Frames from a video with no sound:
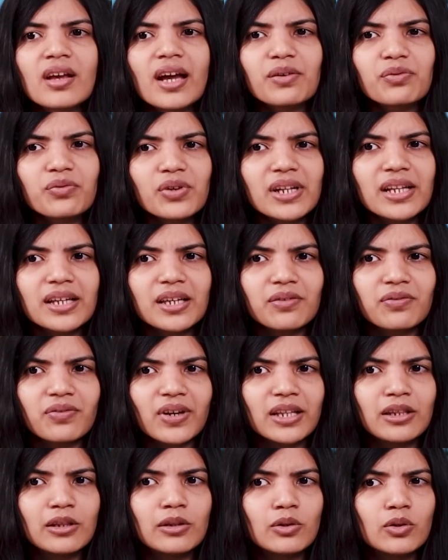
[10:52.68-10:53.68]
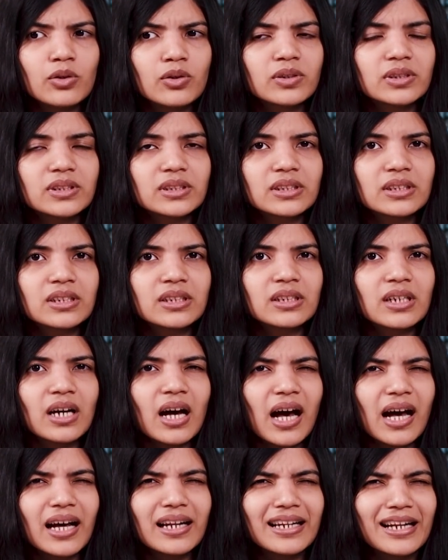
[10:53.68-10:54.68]
I felt like if I looked
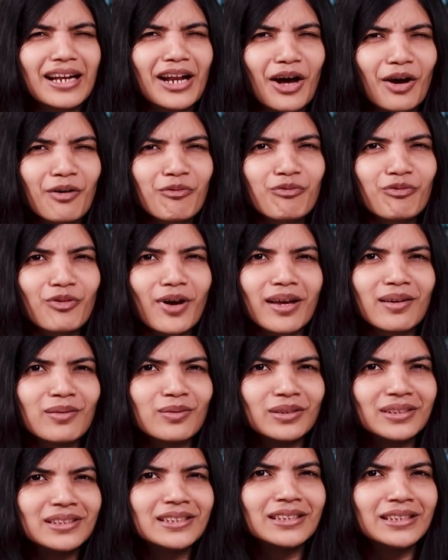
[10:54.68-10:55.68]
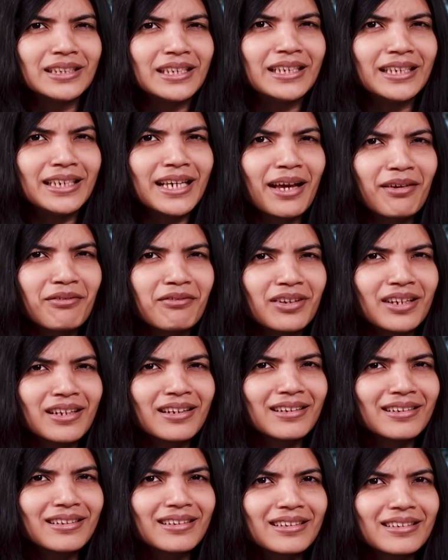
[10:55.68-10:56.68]
hard enough, I would see
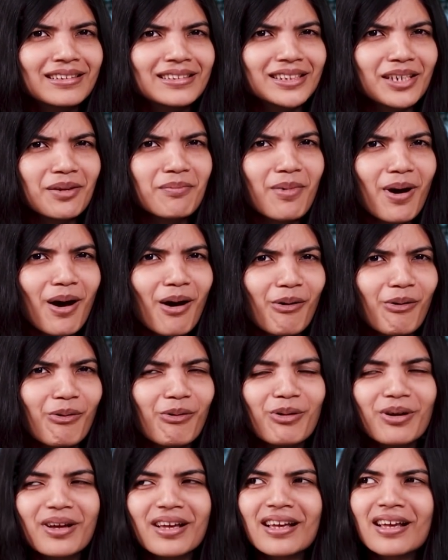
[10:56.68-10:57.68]
heaven somehow.